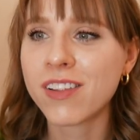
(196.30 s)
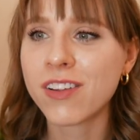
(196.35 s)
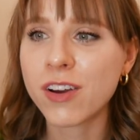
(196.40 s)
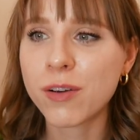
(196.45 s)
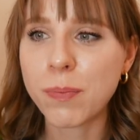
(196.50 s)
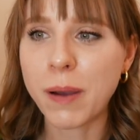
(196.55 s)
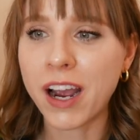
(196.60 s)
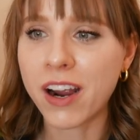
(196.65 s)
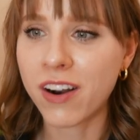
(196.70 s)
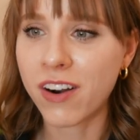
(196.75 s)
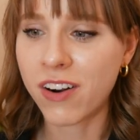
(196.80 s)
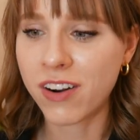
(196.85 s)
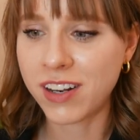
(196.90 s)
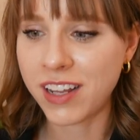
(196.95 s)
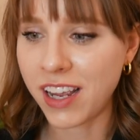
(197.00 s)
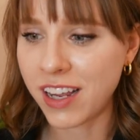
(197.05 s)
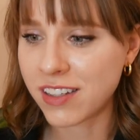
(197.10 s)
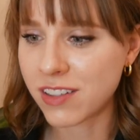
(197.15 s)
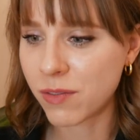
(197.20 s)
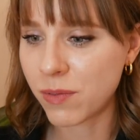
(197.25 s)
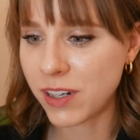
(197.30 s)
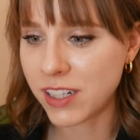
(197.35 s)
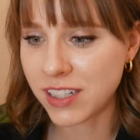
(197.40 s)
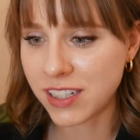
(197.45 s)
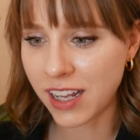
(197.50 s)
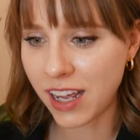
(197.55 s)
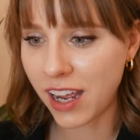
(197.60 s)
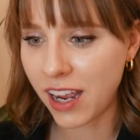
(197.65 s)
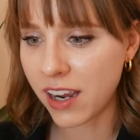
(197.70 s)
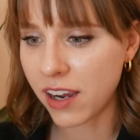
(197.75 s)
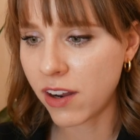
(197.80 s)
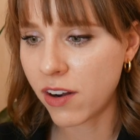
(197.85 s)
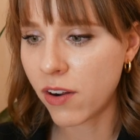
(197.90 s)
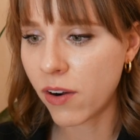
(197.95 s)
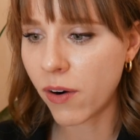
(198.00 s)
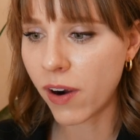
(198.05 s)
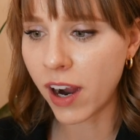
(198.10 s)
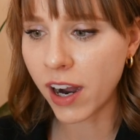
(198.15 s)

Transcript: look back on our days and we say, you know,